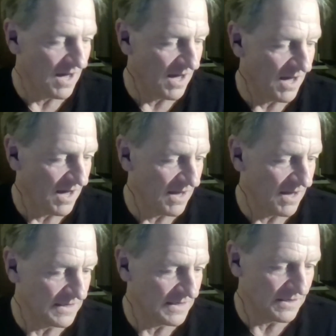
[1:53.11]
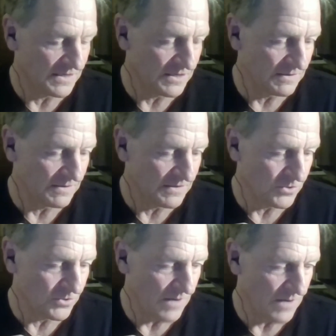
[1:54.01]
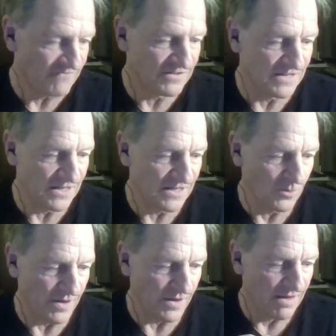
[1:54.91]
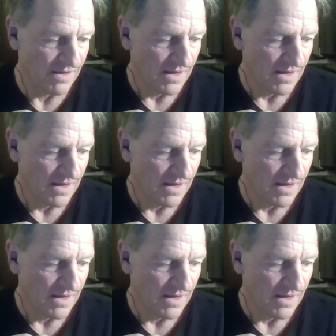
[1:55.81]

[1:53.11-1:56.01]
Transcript: have to deal with.